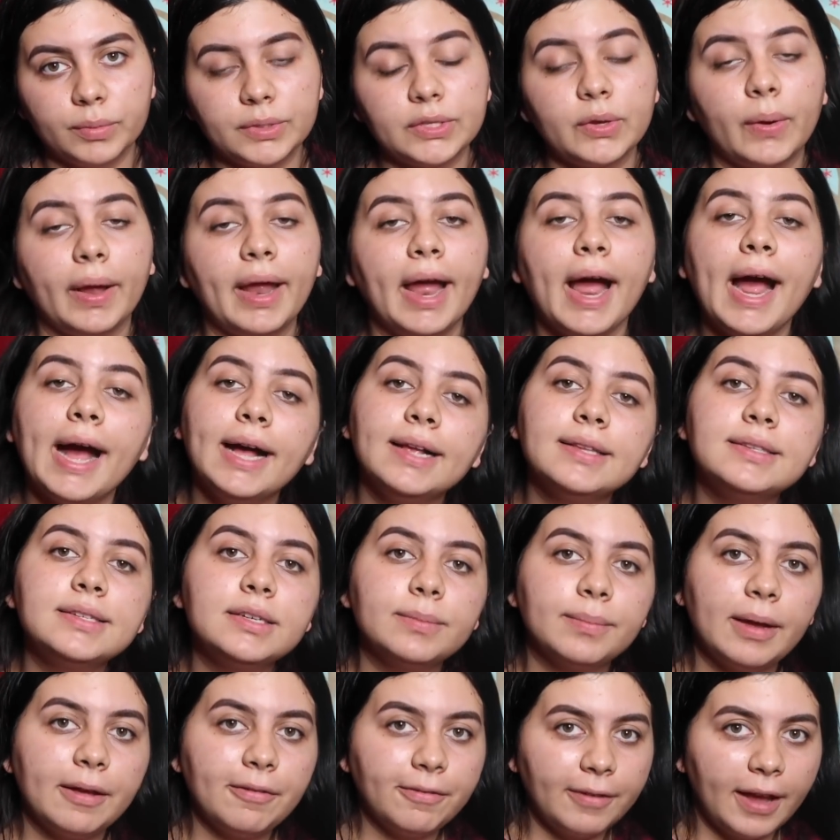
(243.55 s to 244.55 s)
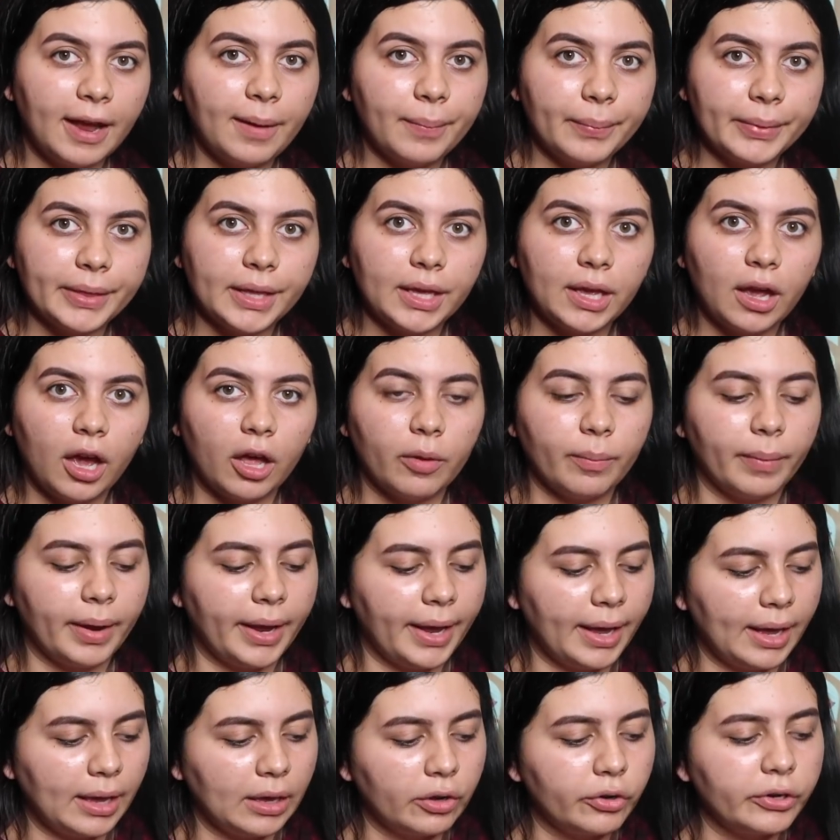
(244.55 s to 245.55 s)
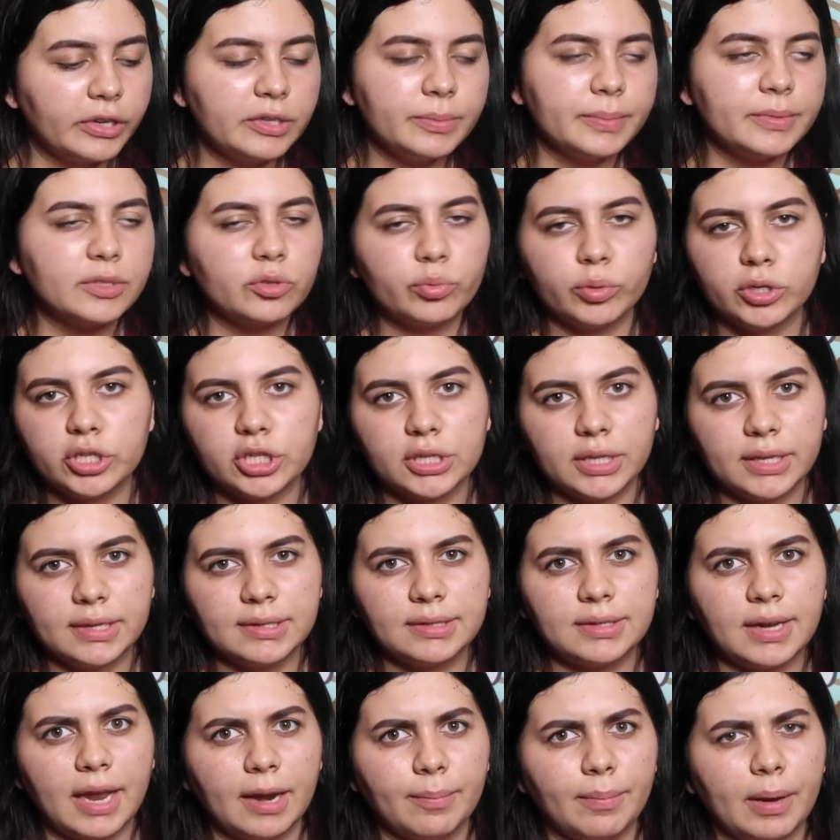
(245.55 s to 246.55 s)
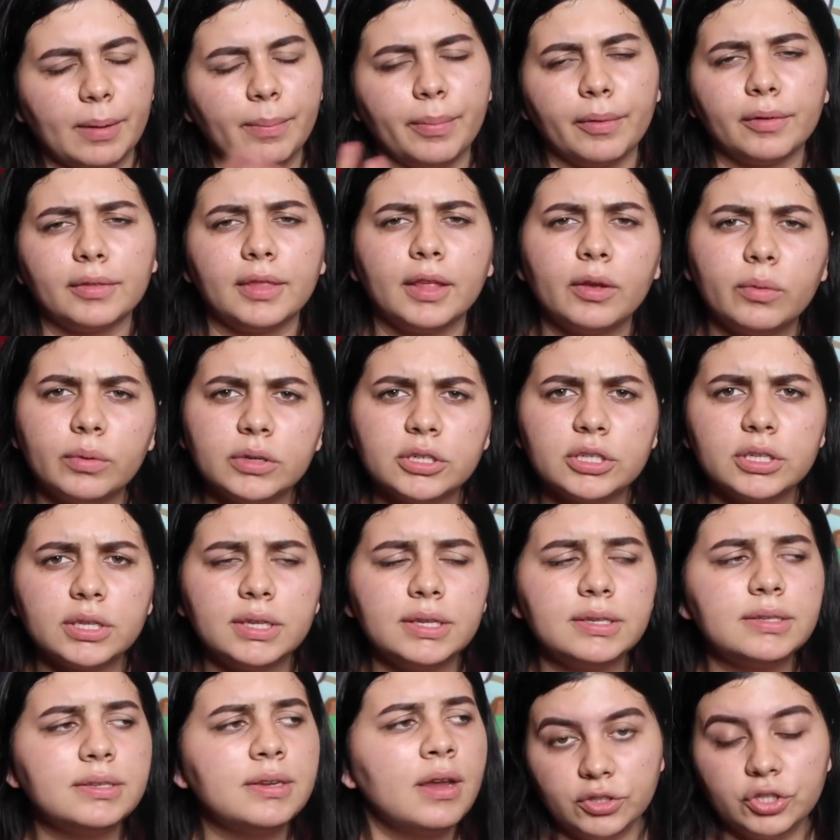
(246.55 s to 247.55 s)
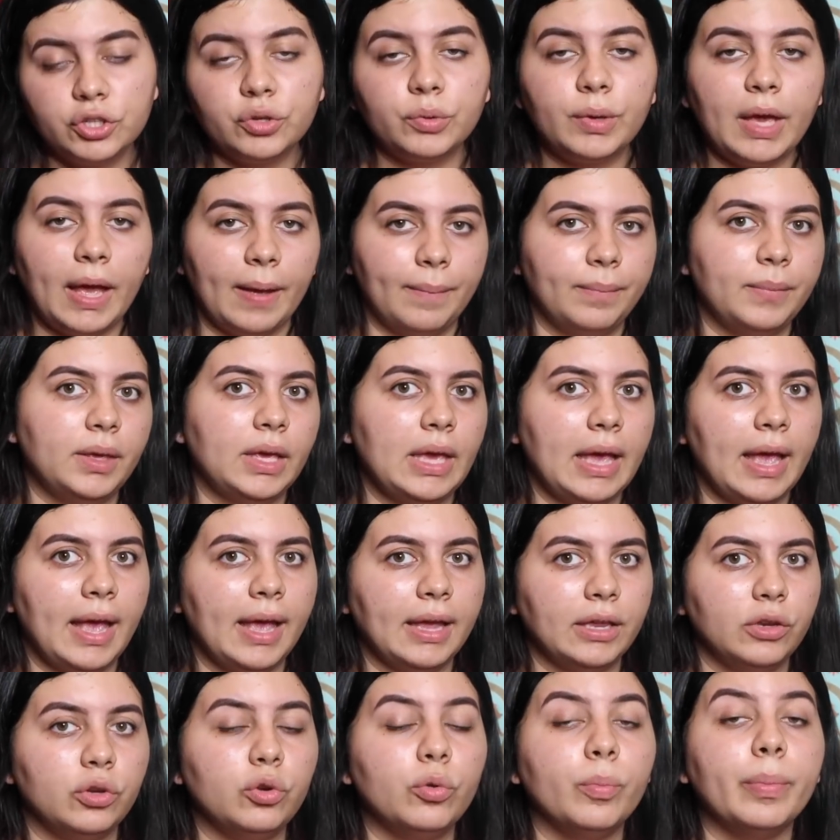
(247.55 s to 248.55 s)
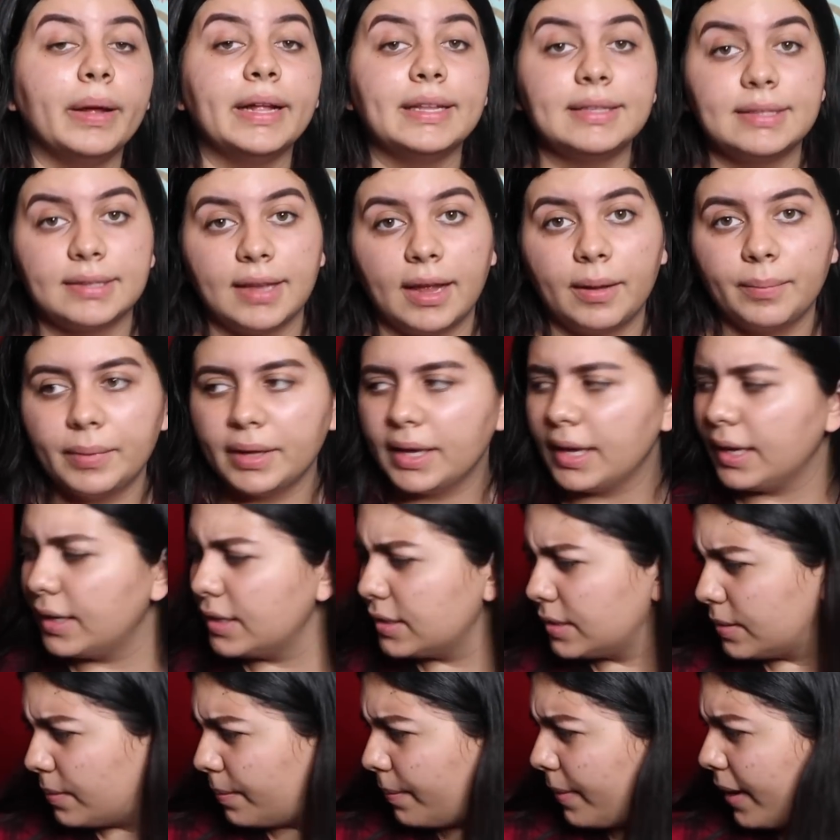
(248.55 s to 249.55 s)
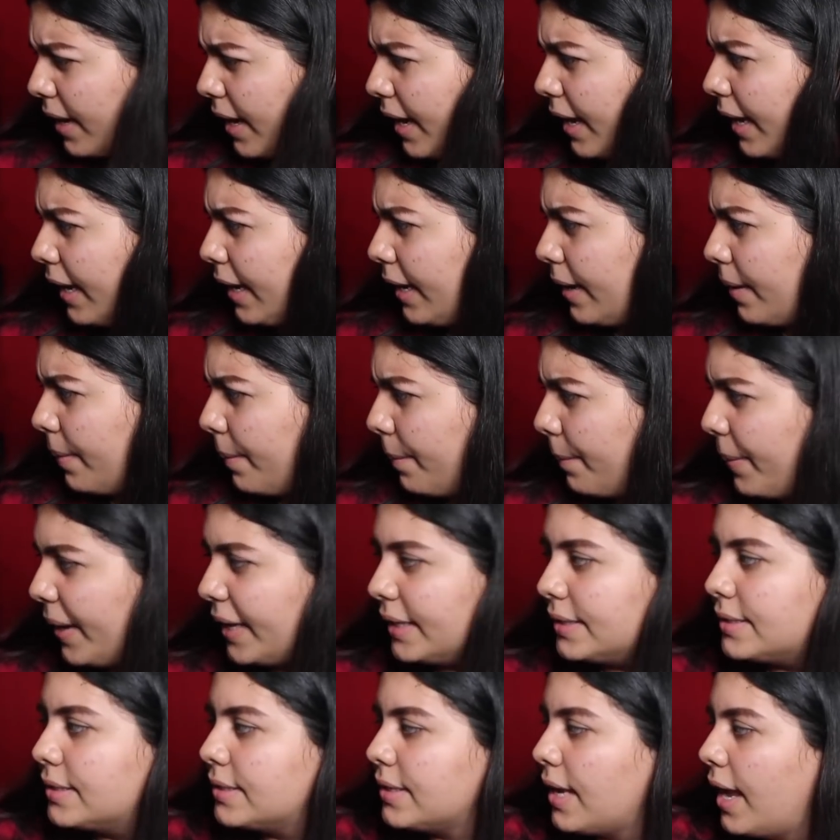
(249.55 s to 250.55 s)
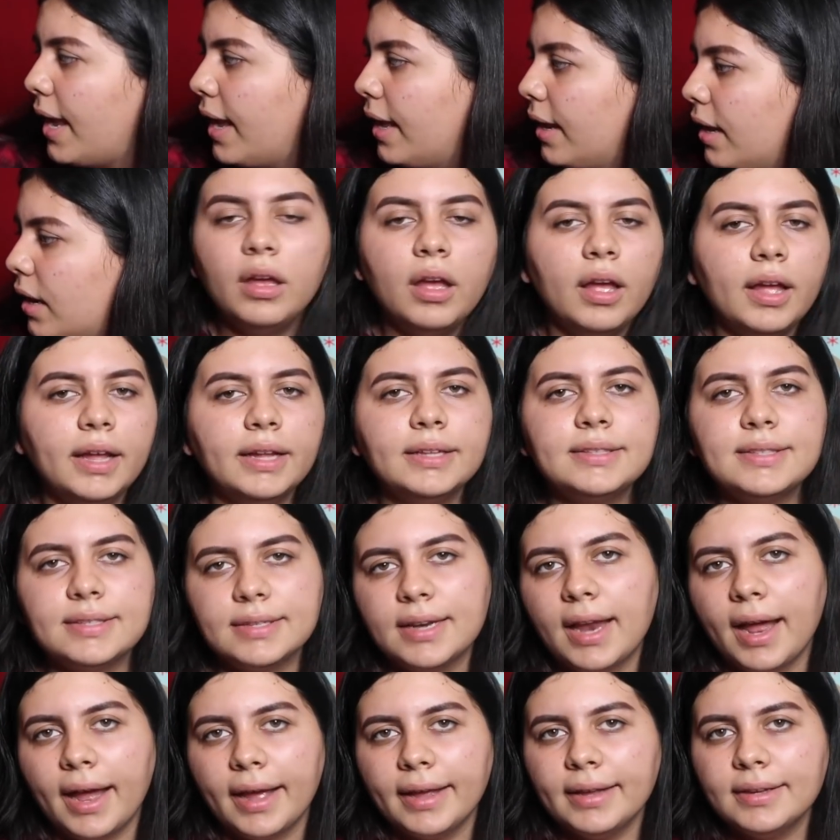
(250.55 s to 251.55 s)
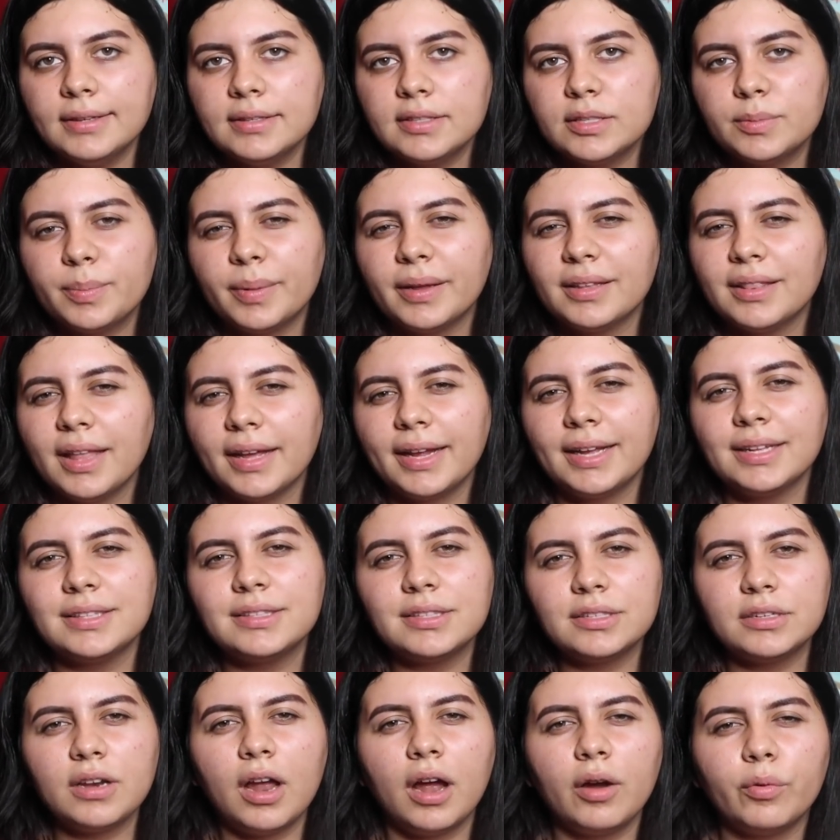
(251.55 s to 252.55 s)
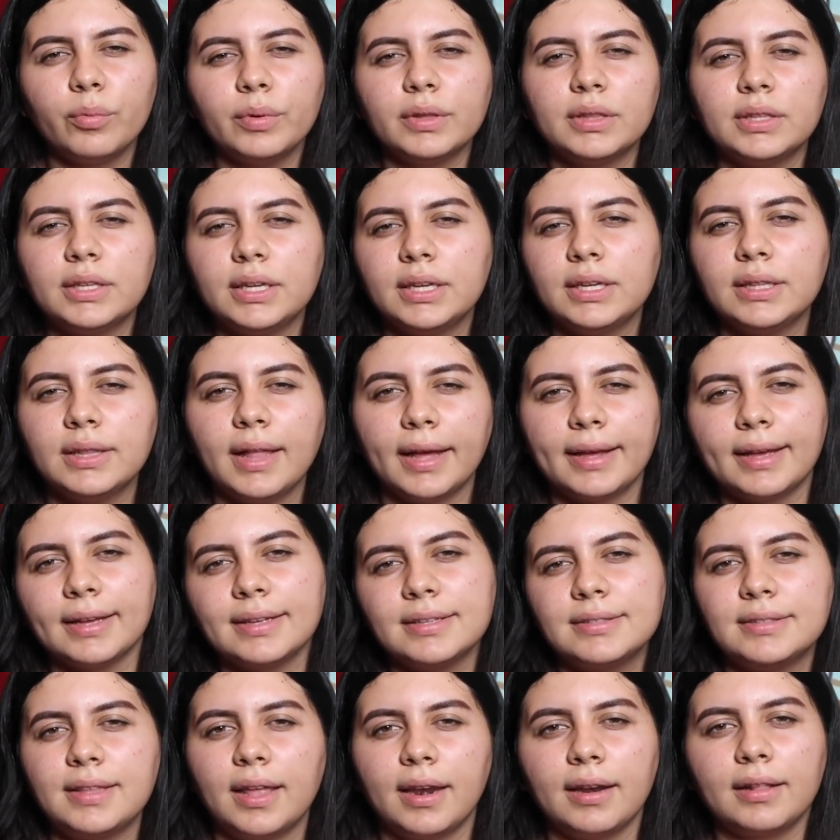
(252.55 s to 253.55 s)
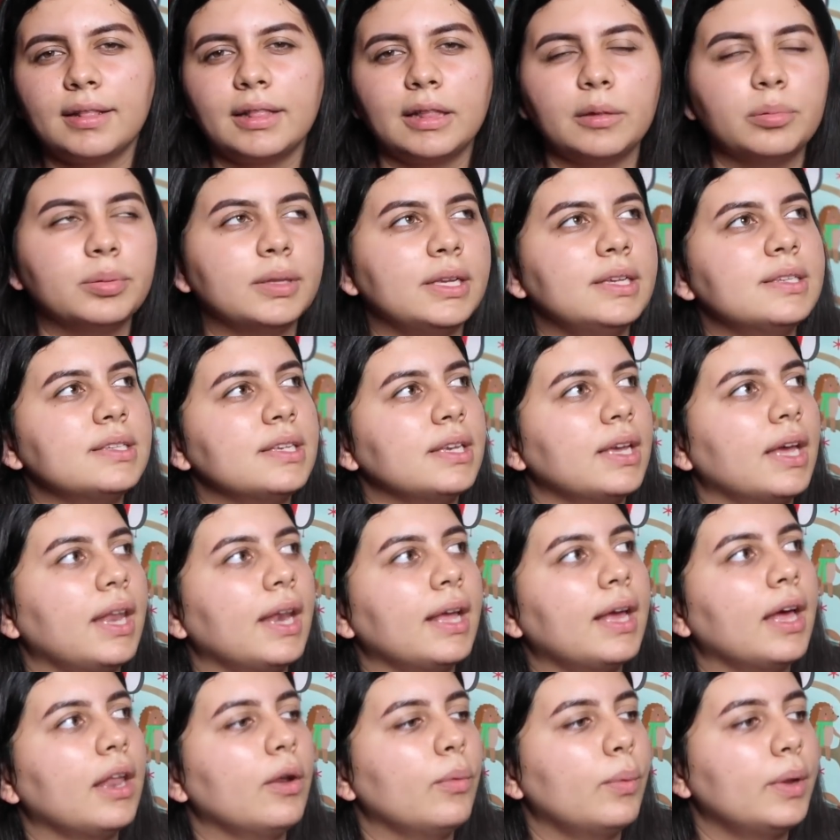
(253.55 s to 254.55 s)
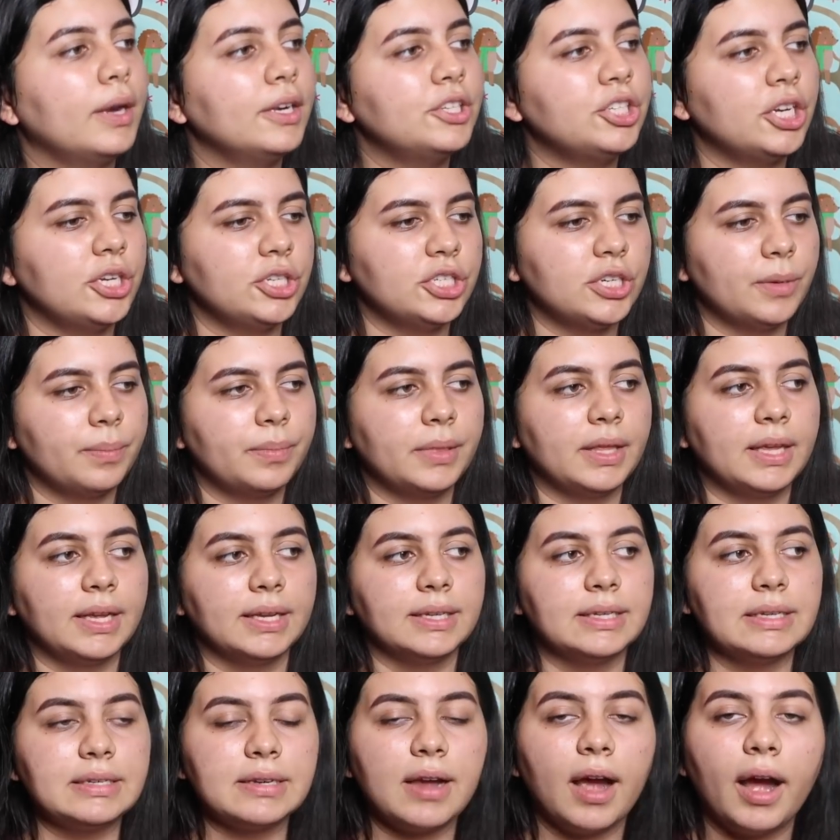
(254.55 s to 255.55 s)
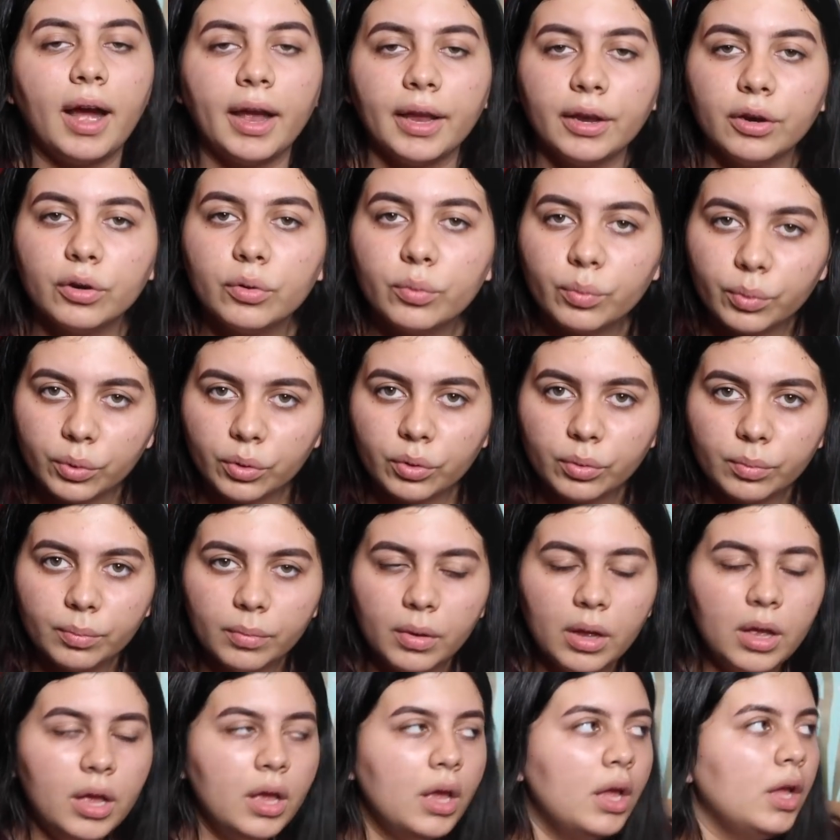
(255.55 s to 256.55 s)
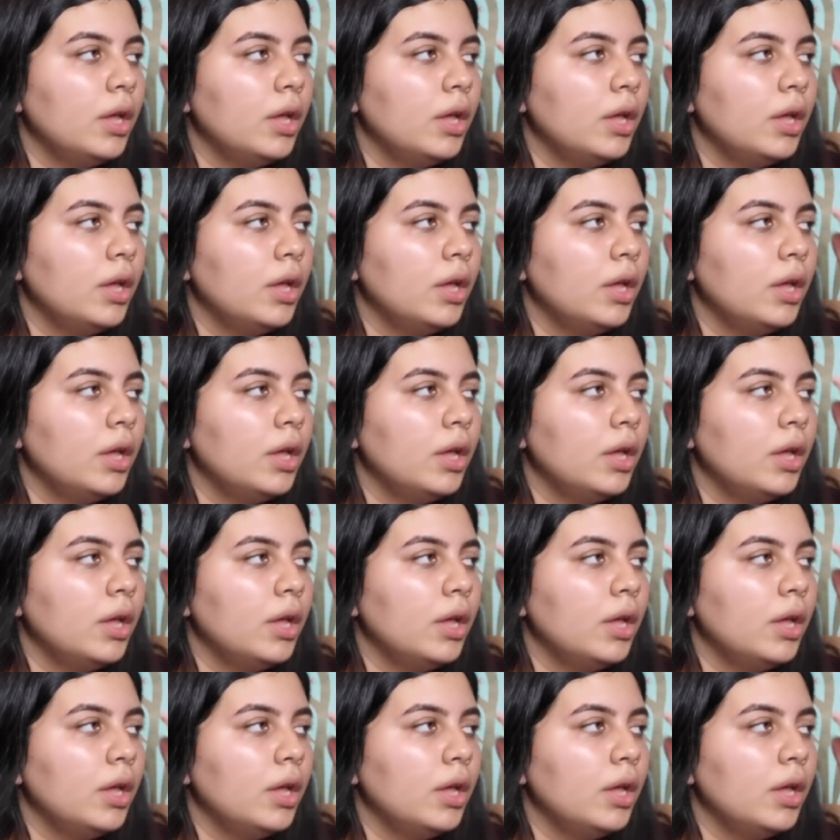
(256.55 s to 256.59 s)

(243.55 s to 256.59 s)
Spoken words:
So I asked my family on my Christmas wish list and my birthday wish list to get me a new bed set, because my bed set, it's nice, but like it's not really like aesthetically pleasing, and I kind of want to change up the entire room.